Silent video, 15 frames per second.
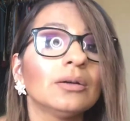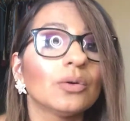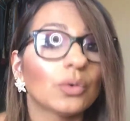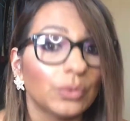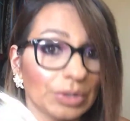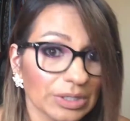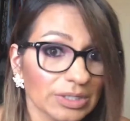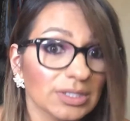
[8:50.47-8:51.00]

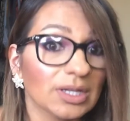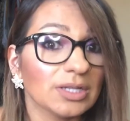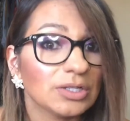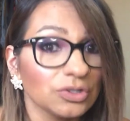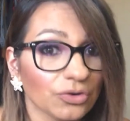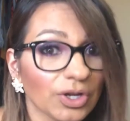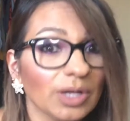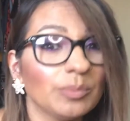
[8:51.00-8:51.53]
real
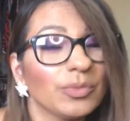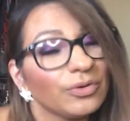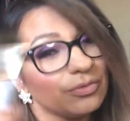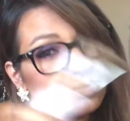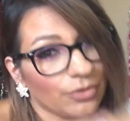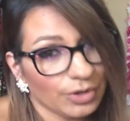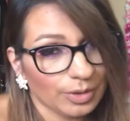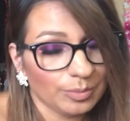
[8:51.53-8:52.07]
sunscreen,
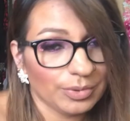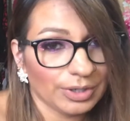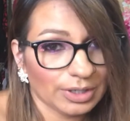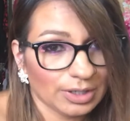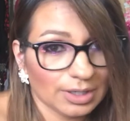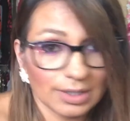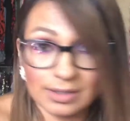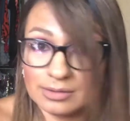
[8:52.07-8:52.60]
before you put
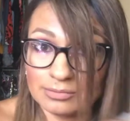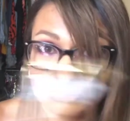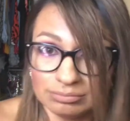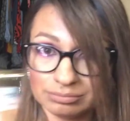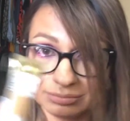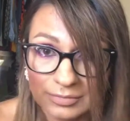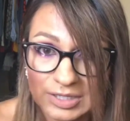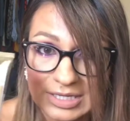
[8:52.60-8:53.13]
on
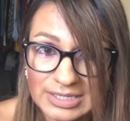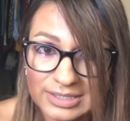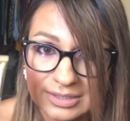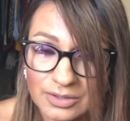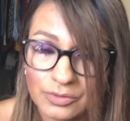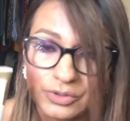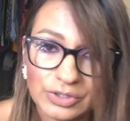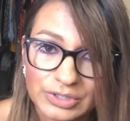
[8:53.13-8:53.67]
this.
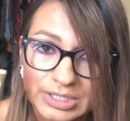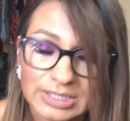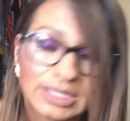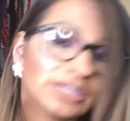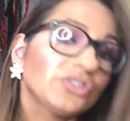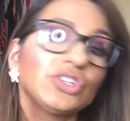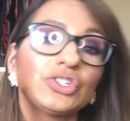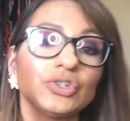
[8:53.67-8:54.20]
Don't use this,
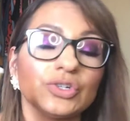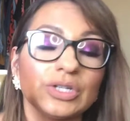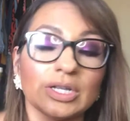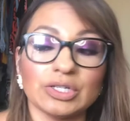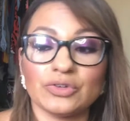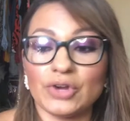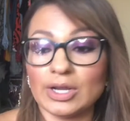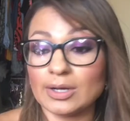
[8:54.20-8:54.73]
that's just your
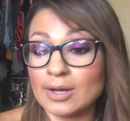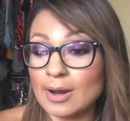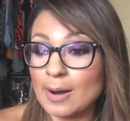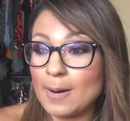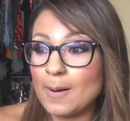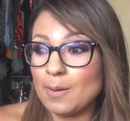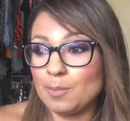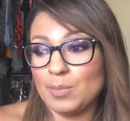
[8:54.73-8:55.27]
sunscreen.
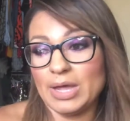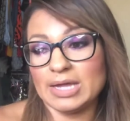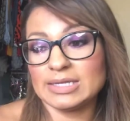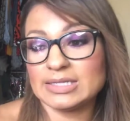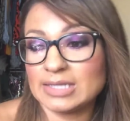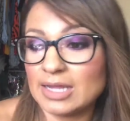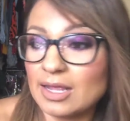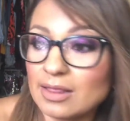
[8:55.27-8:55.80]
But
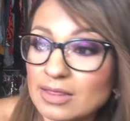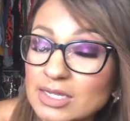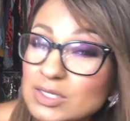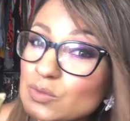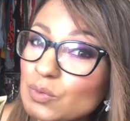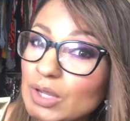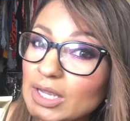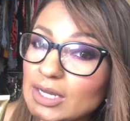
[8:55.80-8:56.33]
this
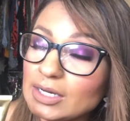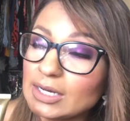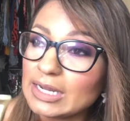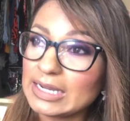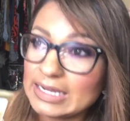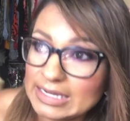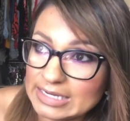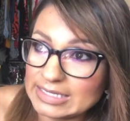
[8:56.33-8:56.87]
one
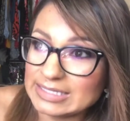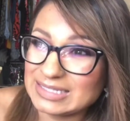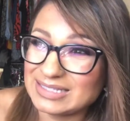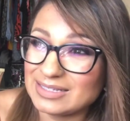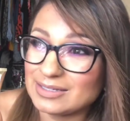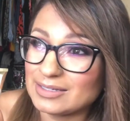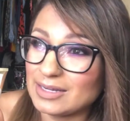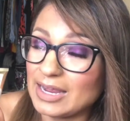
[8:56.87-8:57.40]
is
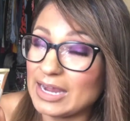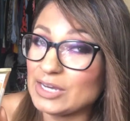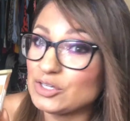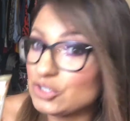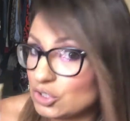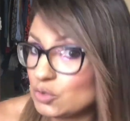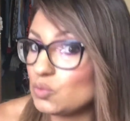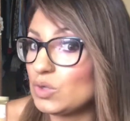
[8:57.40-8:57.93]
a
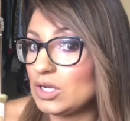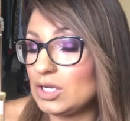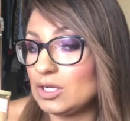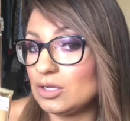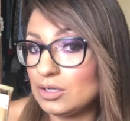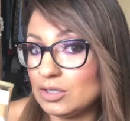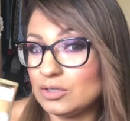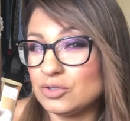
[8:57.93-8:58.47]
dewy
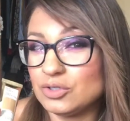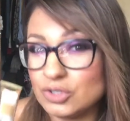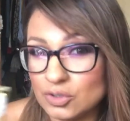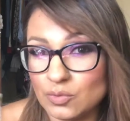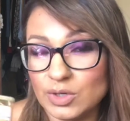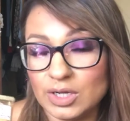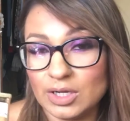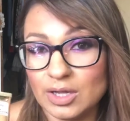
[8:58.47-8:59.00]

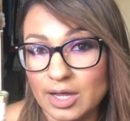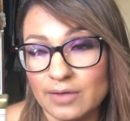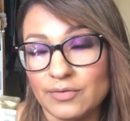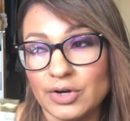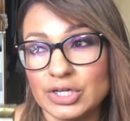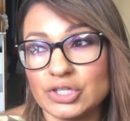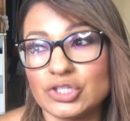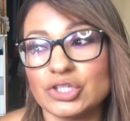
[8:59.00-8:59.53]

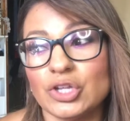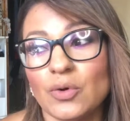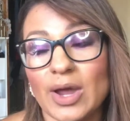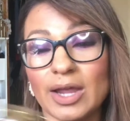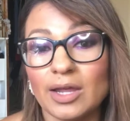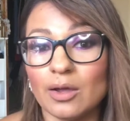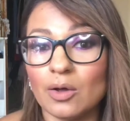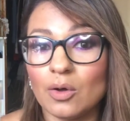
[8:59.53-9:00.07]
coverage, so
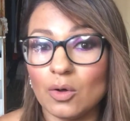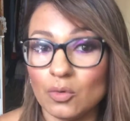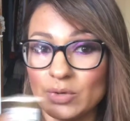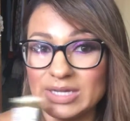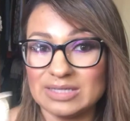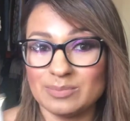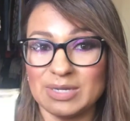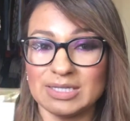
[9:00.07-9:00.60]
I
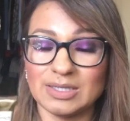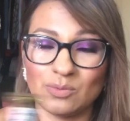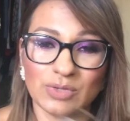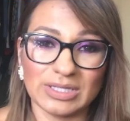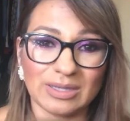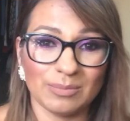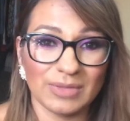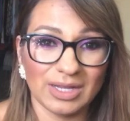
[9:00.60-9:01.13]
always mix it with
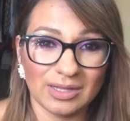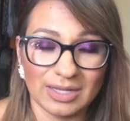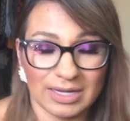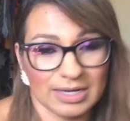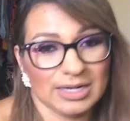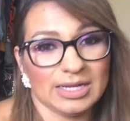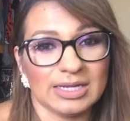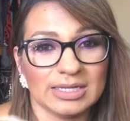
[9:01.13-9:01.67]
something that
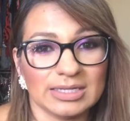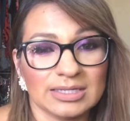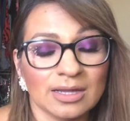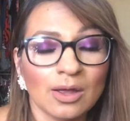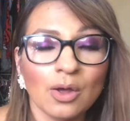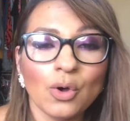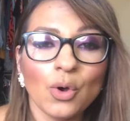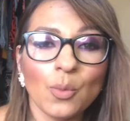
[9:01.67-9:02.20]
is
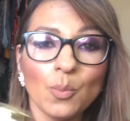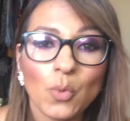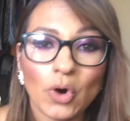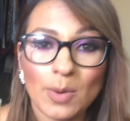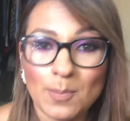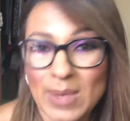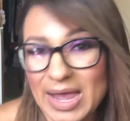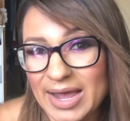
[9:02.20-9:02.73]
more
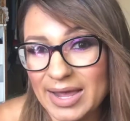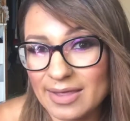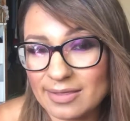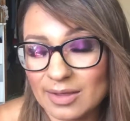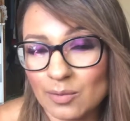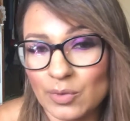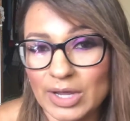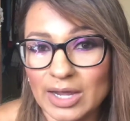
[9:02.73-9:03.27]
matte.
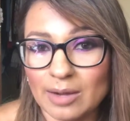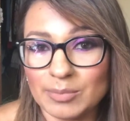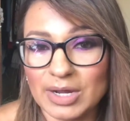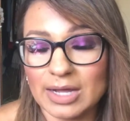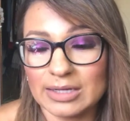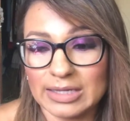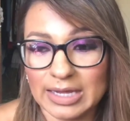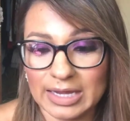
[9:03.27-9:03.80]
That way I'm
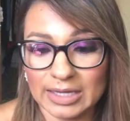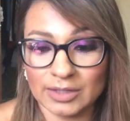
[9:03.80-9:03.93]
not like